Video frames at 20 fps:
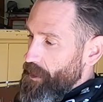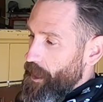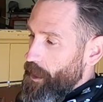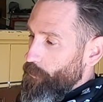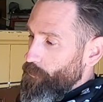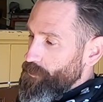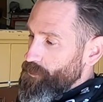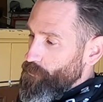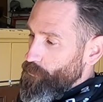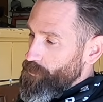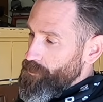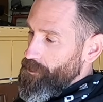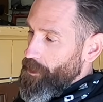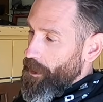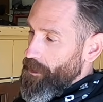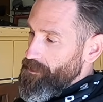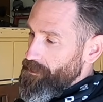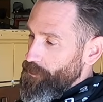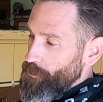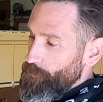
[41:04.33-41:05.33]
out, which
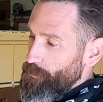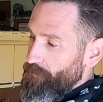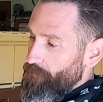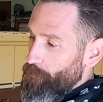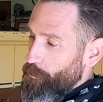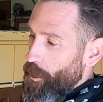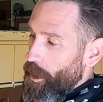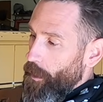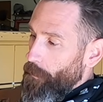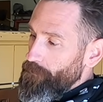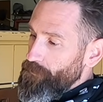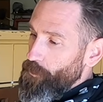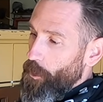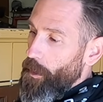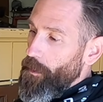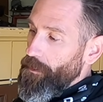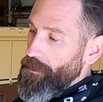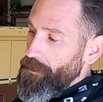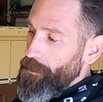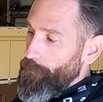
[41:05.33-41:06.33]
causes a little bit of a problem. So
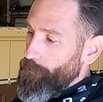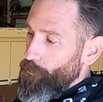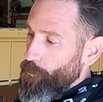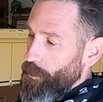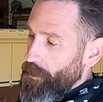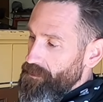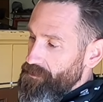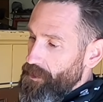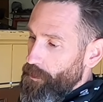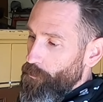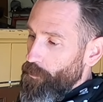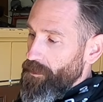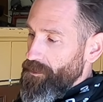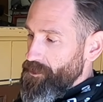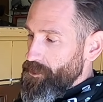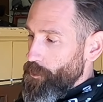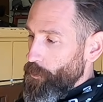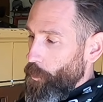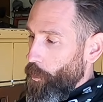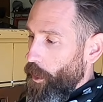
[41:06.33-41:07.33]
I'll end up running, instead of
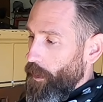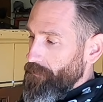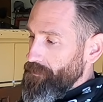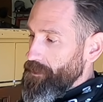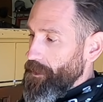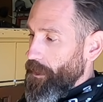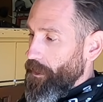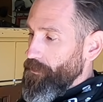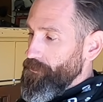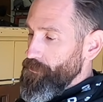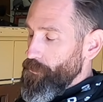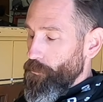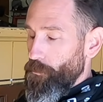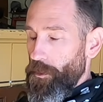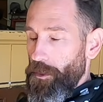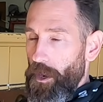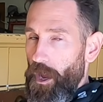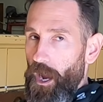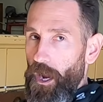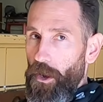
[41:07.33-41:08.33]
running zero offset, I'll still
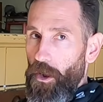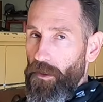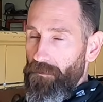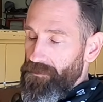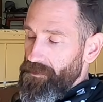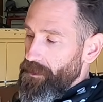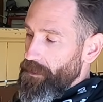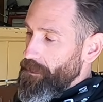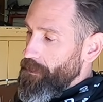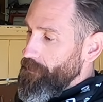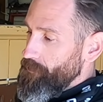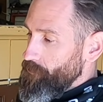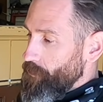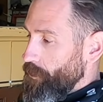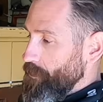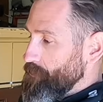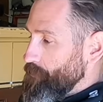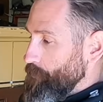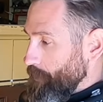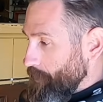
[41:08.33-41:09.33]
run a high offset as
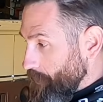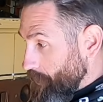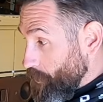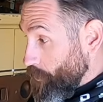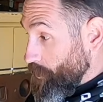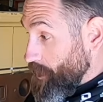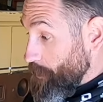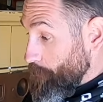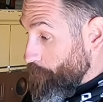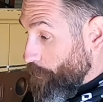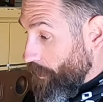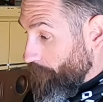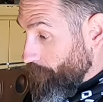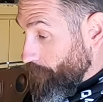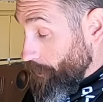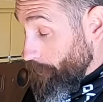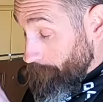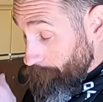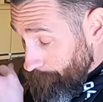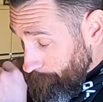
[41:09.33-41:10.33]
long as we, you know, keep them off
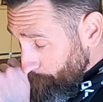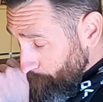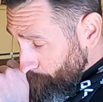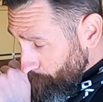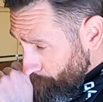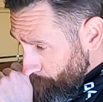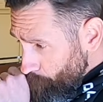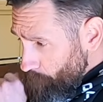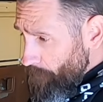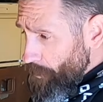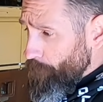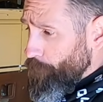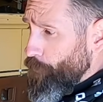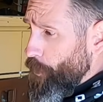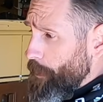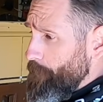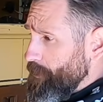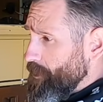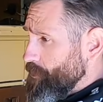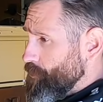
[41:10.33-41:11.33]
the
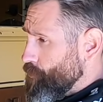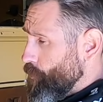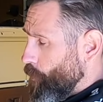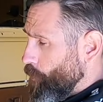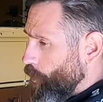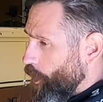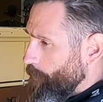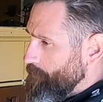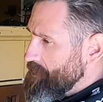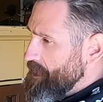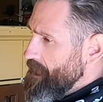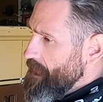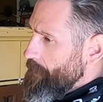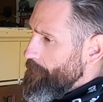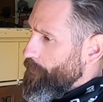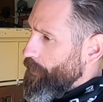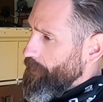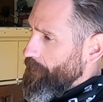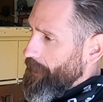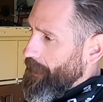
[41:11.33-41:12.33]
frame and control arms.
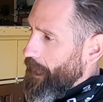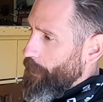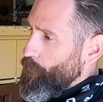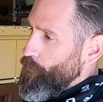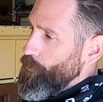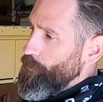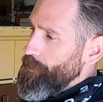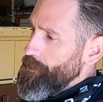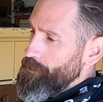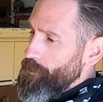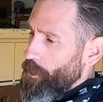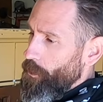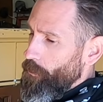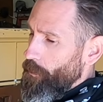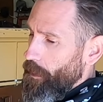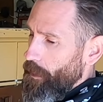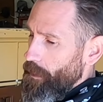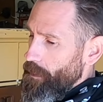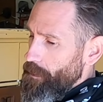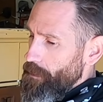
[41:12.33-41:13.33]
But like I really
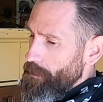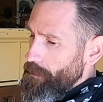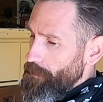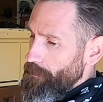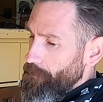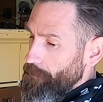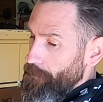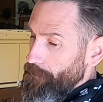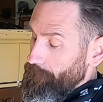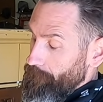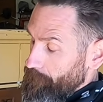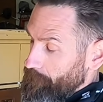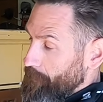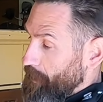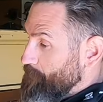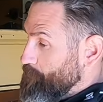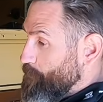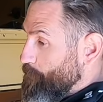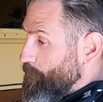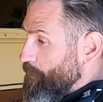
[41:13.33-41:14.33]
don't, in
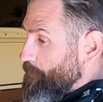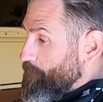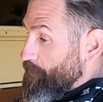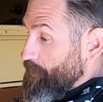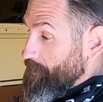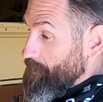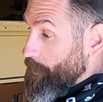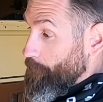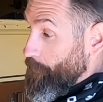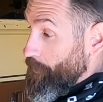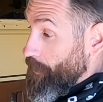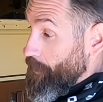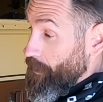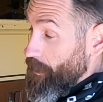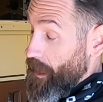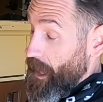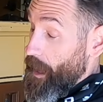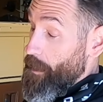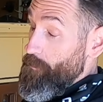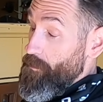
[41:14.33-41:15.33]
case people have picked up on,
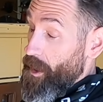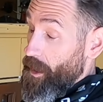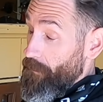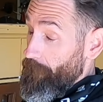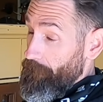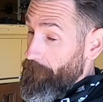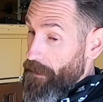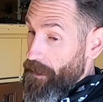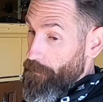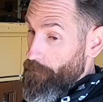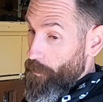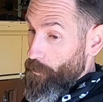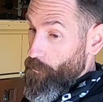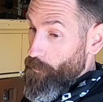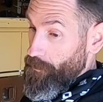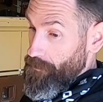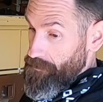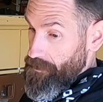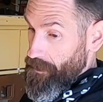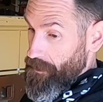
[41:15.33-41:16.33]
I'm not a fan of my
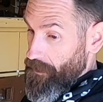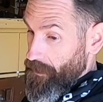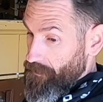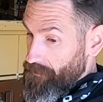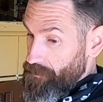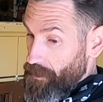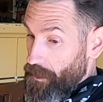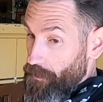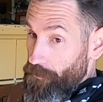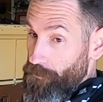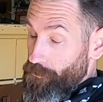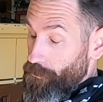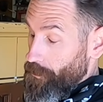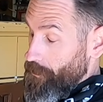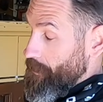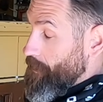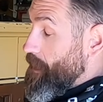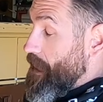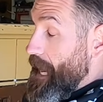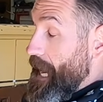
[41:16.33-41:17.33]
wheels hanging outside of the
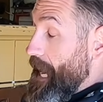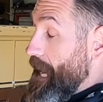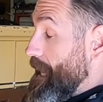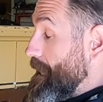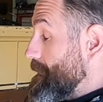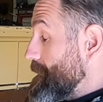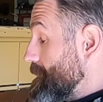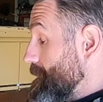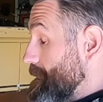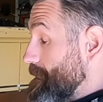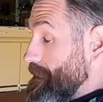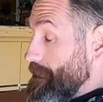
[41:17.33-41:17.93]
truck at